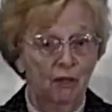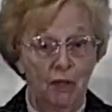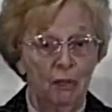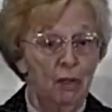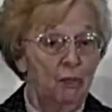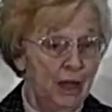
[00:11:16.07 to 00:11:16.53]

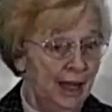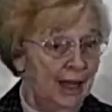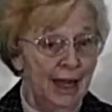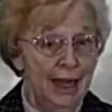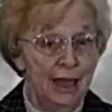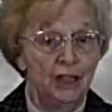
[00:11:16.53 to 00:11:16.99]
from the
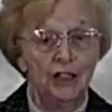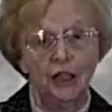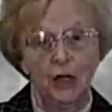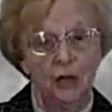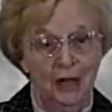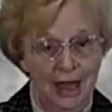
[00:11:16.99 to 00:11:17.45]
beginning
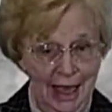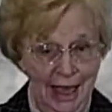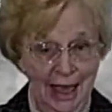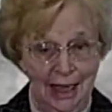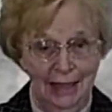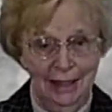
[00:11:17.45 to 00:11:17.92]
to the
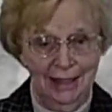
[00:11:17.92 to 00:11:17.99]
end,